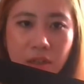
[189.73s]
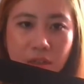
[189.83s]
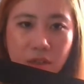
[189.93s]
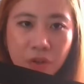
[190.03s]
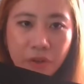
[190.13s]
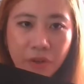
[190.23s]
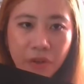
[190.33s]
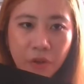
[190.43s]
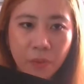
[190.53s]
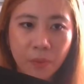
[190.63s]
so
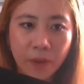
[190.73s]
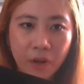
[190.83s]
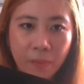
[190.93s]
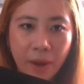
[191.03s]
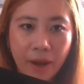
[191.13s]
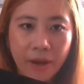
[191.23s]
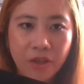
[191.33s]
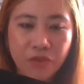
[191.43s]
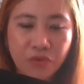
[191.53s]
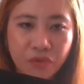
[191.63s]
when your bag
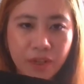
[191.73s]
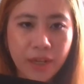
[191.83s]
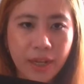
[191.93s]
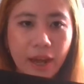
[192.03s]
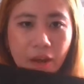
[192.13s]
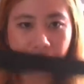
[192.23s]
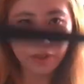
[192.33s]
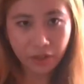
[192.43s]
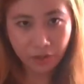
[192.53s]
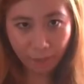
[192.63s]
gets really
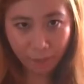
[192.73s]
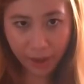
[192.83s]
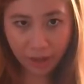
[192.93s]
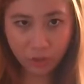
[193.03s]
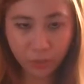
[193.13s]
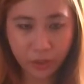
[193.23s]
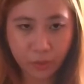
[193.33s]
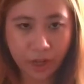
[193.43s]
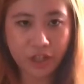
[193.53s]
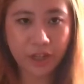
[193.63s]
heavy, the best way to
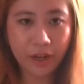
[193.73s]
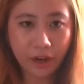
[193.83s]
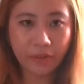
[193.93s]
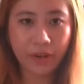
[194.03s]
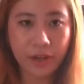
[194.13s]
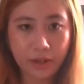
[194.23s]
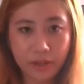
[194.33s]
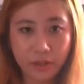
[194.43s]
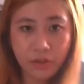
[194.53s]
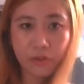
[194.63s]
actually carry it
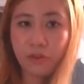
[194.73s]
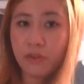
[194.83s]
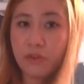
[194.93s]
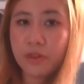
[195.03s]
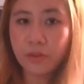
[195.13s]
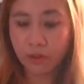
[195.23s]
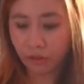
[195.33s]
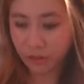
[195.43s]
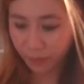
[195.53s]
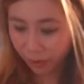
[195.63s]
is
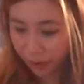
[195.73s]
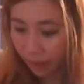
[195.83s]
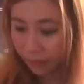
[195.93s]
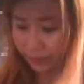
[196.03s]
crossbody.